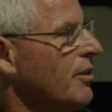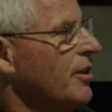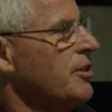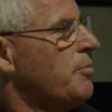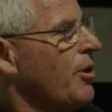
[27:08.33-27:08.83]

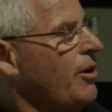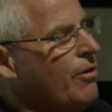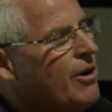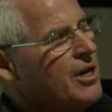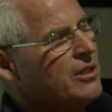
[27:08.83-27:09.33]
These perennial
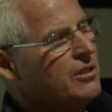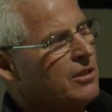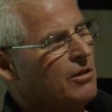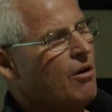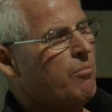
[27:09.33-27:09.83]
grasses
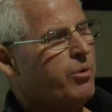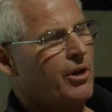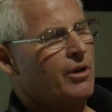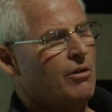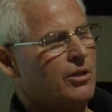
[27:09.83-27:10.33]
are not
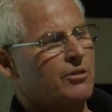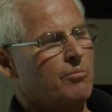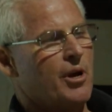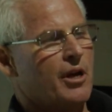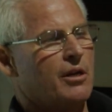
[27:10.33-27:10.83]
putting nitrogen
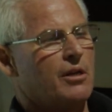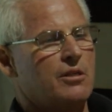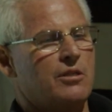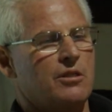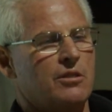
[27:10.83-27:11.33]
back into the
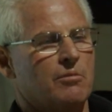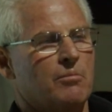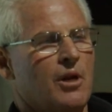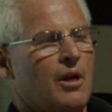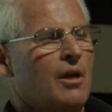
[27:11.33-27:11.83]
system.
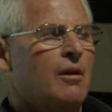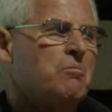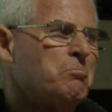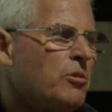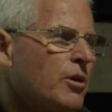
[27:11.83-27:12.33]

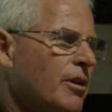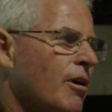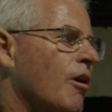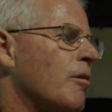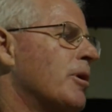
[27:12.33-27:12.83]
I
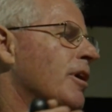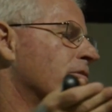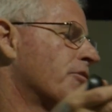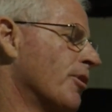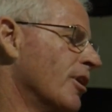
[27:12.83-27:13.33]
know
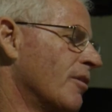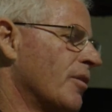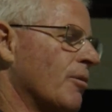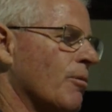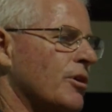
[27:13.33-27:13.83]
about
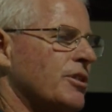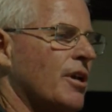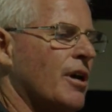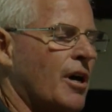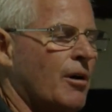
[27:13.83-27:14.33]
free-living
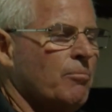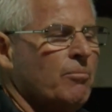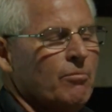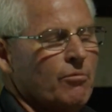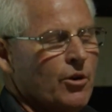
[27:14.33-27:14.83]

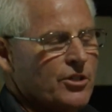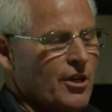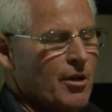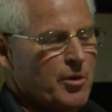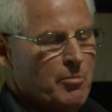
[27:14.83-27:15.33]

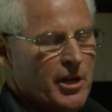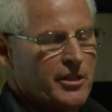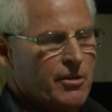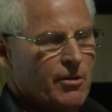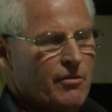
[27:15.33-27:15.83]
rhizobia
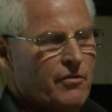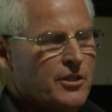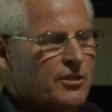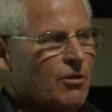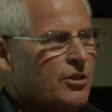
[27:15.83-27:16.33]
bacteria that
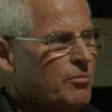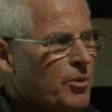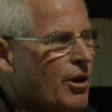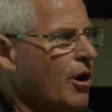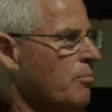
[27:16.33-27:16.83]
fix nitrogen,
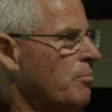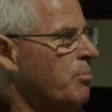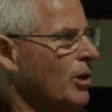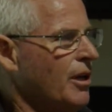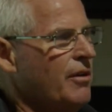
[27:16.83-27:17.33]
but I
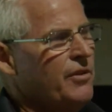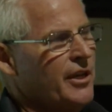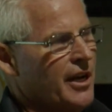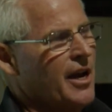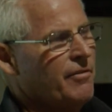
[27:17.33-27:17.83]
believe you're
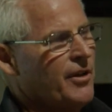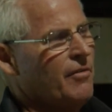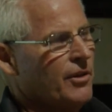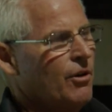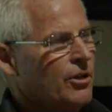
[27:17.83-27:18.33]
going to have
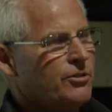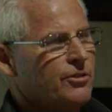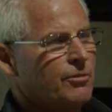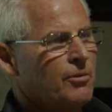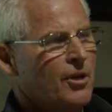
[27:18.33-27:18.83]
a
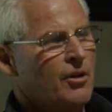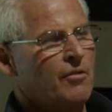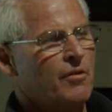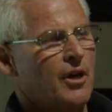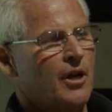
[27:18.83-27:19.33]
nitrogen
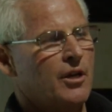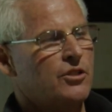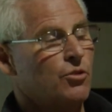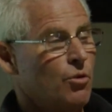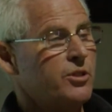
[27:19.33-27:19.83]

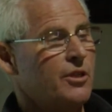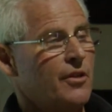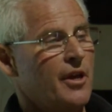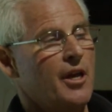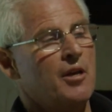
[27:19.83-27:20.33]
source in
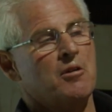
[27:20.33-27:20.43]
there.